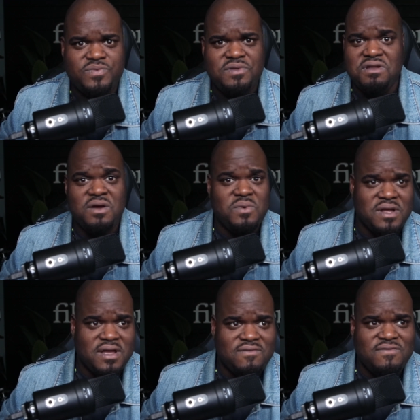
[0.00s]
The
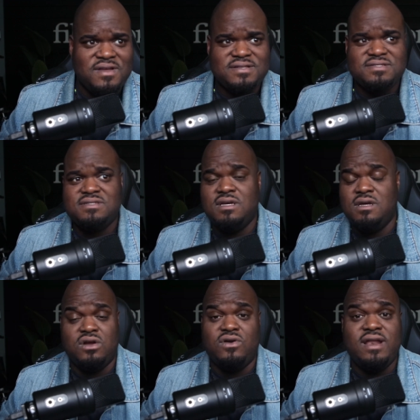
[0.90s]
networking events,
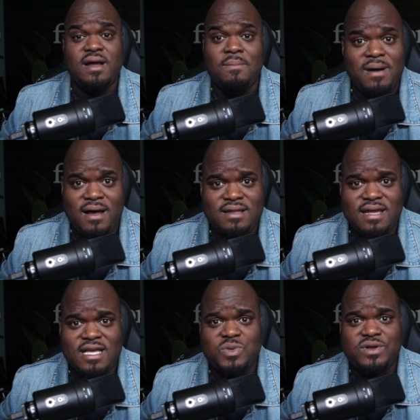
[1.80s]
creating a
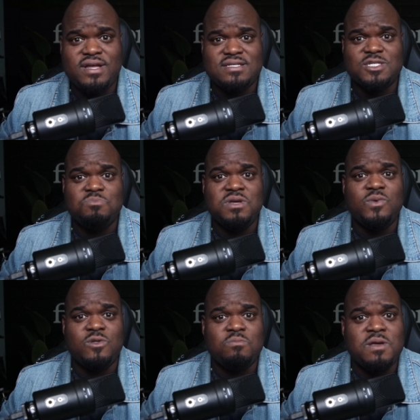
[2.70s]
podcast where you get to speak
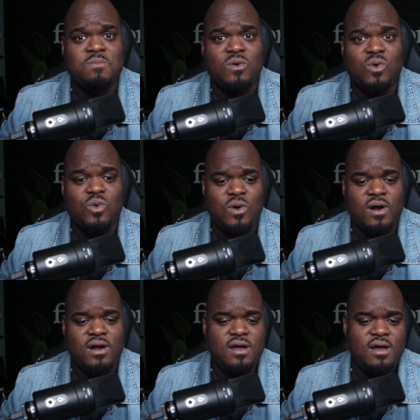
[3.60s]
with people who
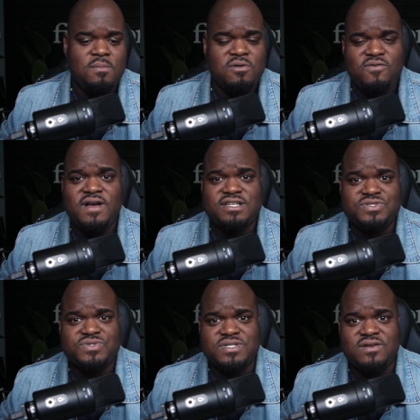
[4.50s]
are
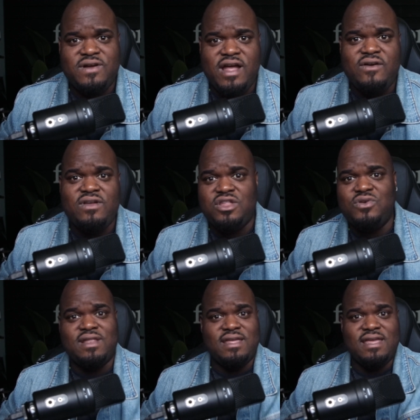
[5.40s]
professionals in their area and you
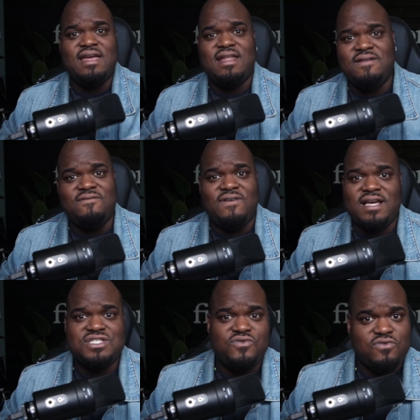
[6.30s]
can get
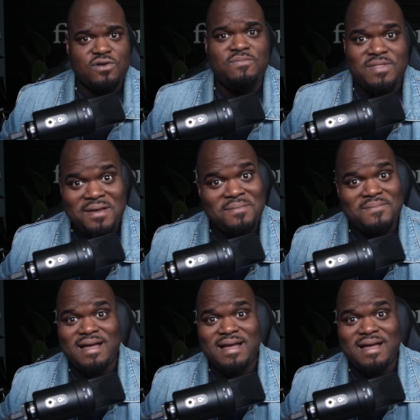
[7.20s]
advice from them,